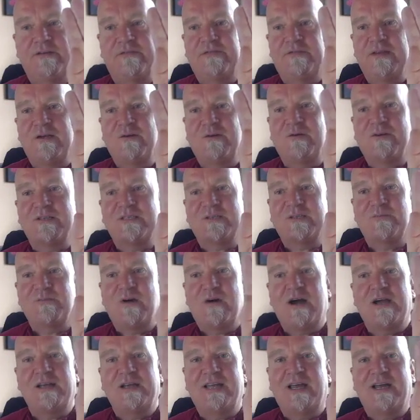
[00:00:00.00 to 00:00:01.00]
finger wants to
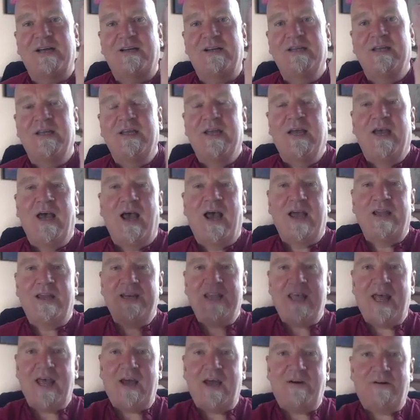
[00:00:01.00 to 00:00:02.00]
wind out. And
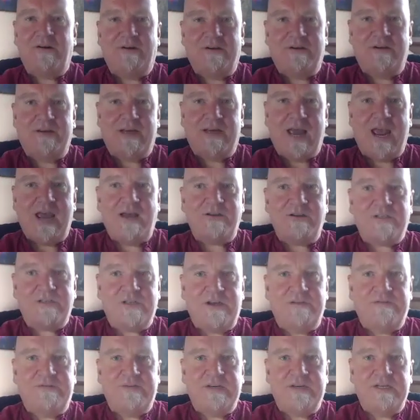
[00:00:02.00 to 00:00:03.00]
now
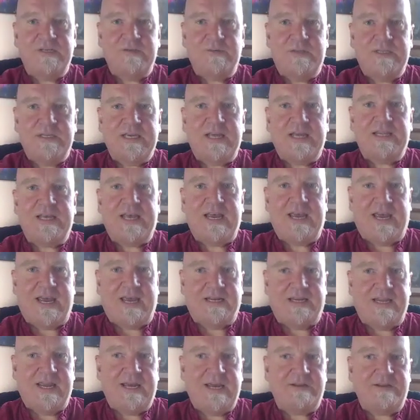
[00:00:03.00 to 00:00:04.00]
outside fingers with the other
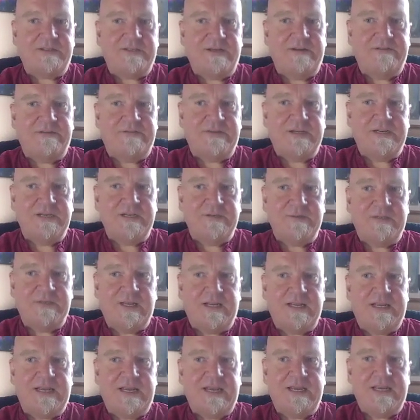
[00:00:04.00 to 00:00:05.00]
hand. Outside fingers with
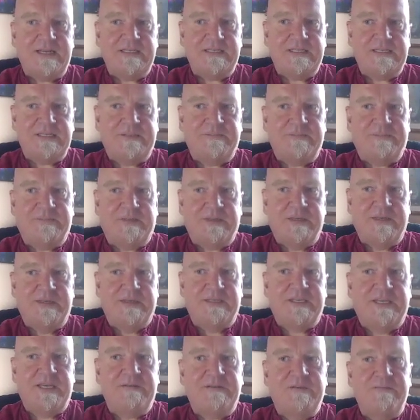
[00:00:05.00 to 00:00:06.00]
the other hand.
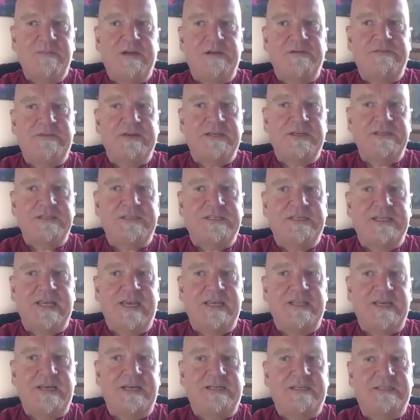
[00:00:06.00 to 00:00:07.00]
Keep the middle fingers
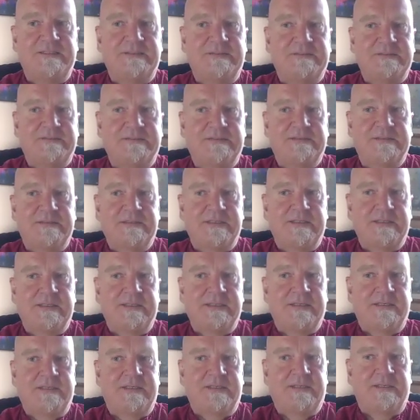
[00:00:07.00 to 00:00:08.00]
together.
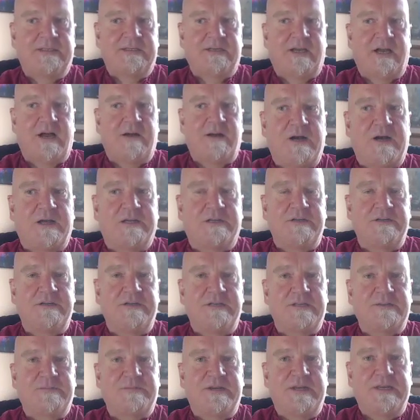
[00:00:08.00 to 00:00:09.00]
Oh
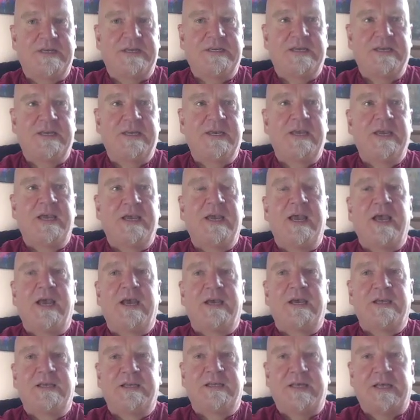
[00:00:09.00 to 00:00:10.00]
goodness me.
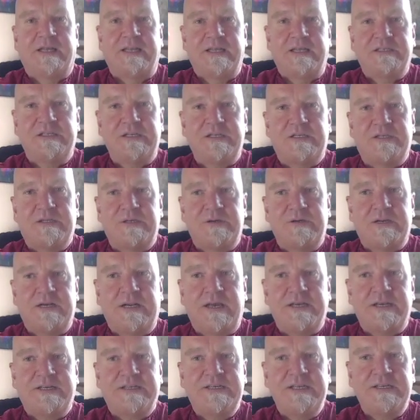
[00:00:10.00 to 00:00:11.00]
And then just do it
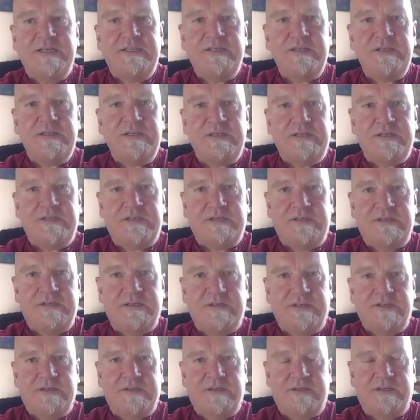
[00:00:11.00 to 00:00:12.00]
like scissors.
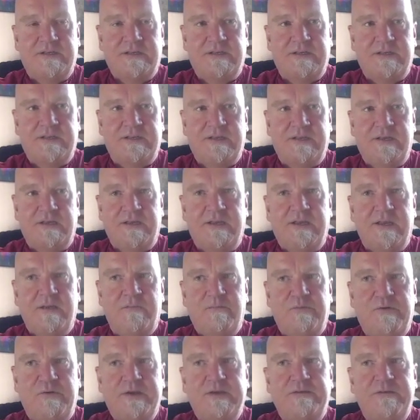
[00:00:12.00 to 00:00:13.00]

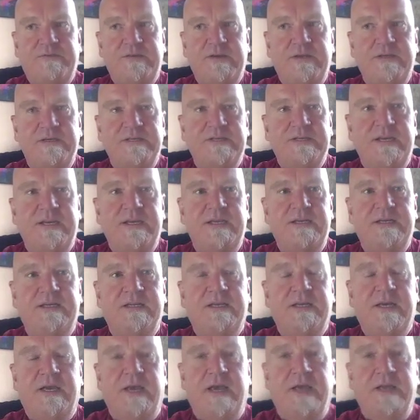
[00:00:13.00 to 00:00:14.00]
Bring your fingers in
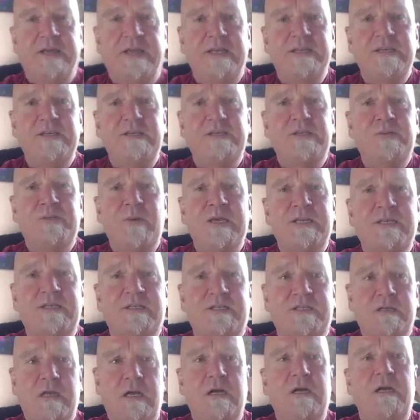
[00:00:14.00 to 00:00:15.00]
and then you
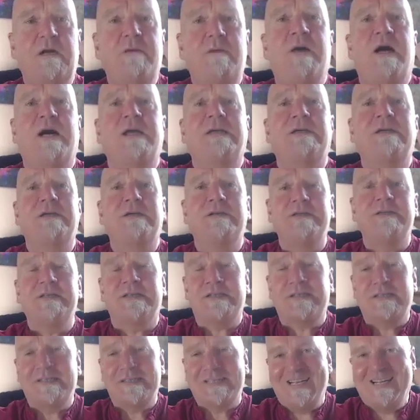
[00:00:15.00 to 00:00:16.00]
switch. Oh my
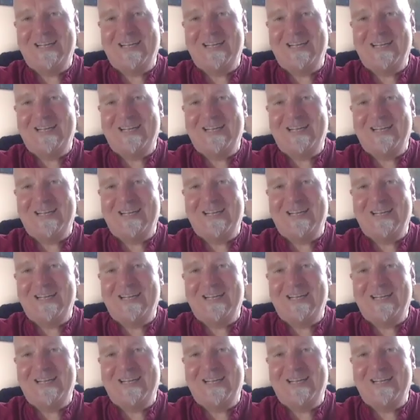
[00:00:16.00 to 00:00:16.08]
goodness.